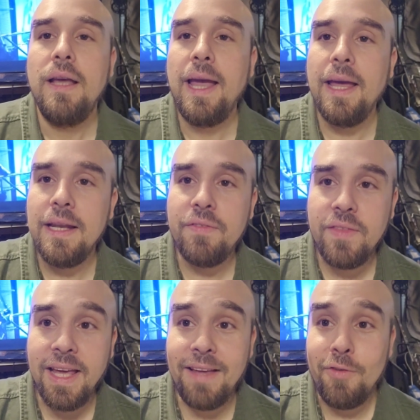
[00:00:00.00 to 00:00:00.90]
And
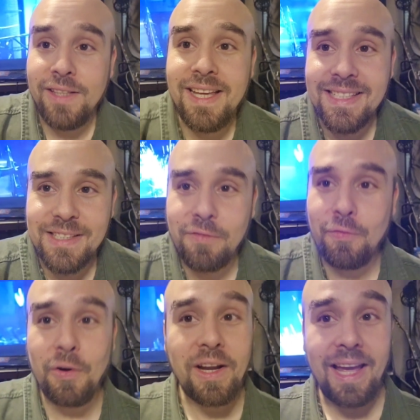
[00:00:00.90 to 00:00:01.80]
if they release a
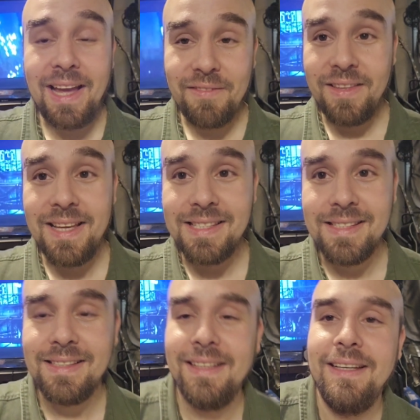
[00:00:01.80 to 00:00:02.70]
4K of
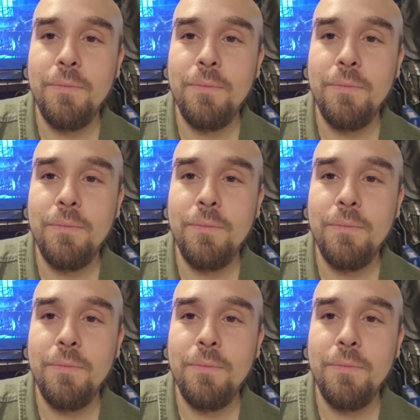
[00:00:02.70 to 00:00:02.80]
this,